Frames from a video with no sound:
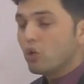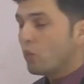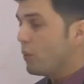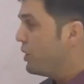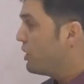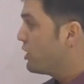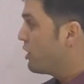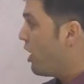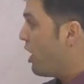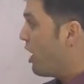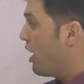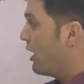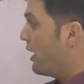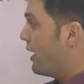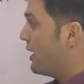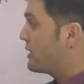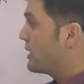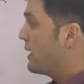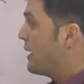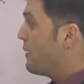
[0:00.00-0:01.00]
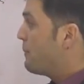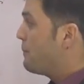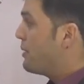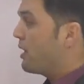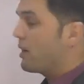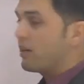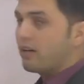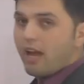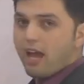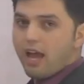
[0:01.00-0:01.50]
we call it
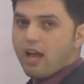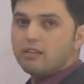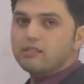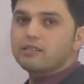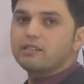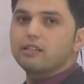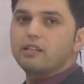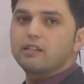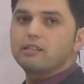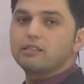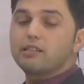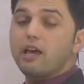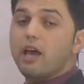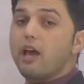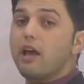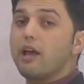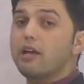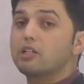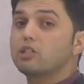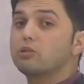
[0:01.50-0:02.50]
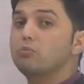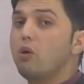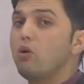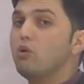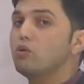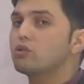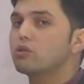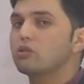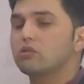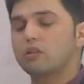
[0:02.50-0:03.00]
pure consonants. That is,
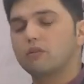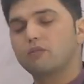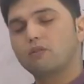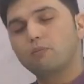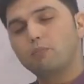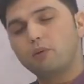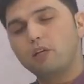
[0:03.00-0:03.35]
most of the